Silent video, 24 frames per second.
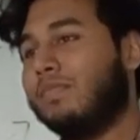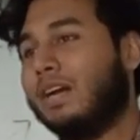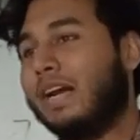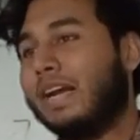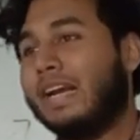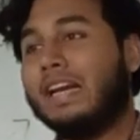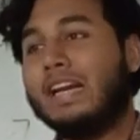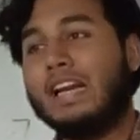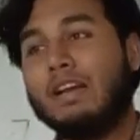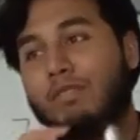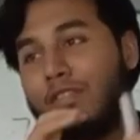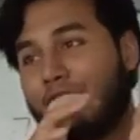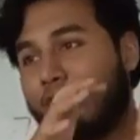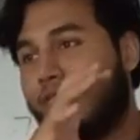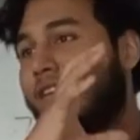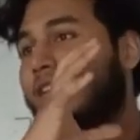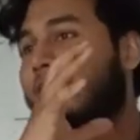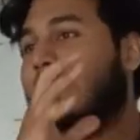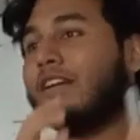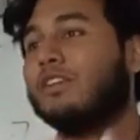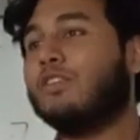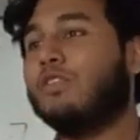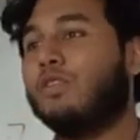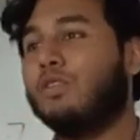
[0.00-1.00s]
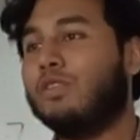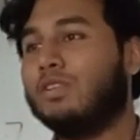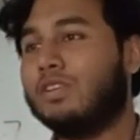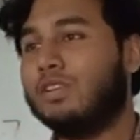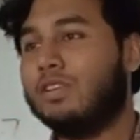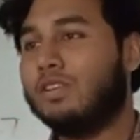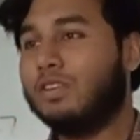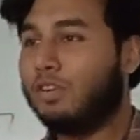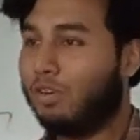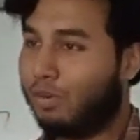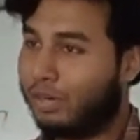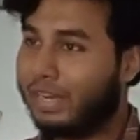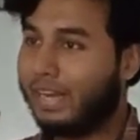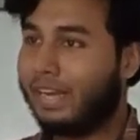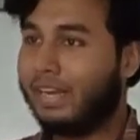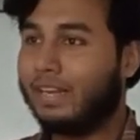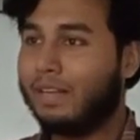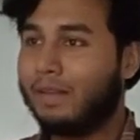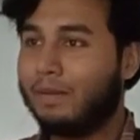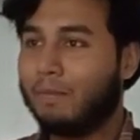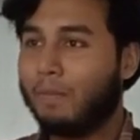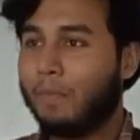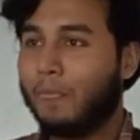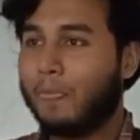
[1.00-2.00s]
I can never feel that cold.
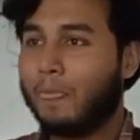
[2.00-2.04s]
Okay,